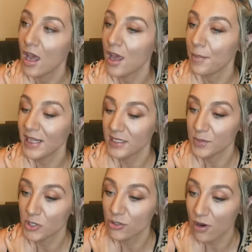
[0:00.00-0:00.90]
please
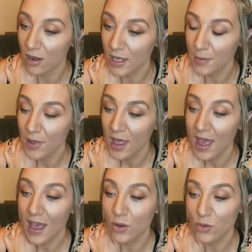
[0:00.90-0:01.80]
subscribe,
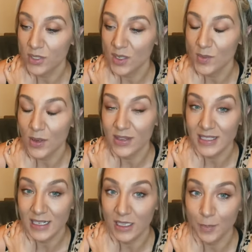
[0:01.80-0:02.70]
and also as well there's a
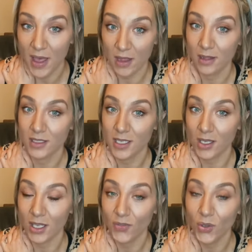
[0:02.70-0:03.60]
little bell, so
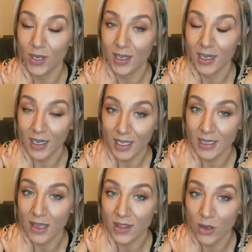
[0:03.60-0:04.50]
if you click
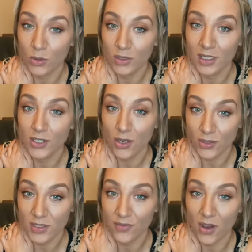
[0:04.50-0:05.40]
that, that will
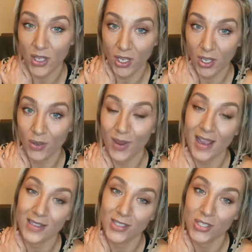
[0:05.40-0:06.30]
notify you
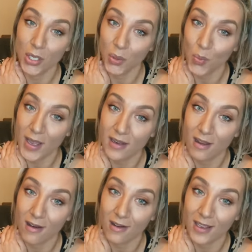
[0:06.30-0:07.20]
as to when
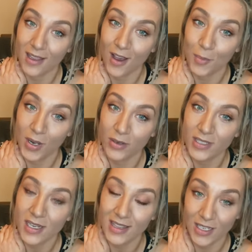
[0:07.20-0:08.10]
I upload
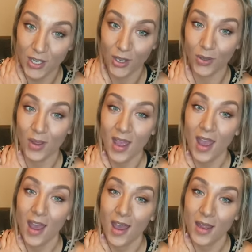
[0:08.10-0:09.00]
anything new,
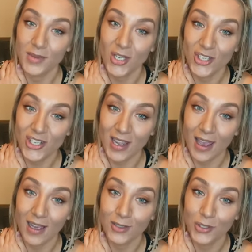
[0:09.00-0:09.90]
so you can check it
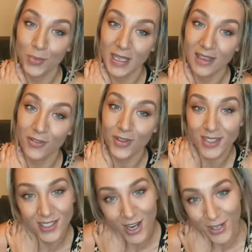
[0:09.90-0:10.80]
out and you'll be the
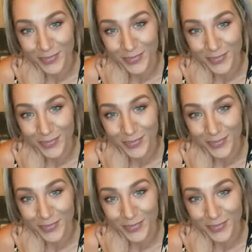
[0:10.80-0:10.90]
first to know.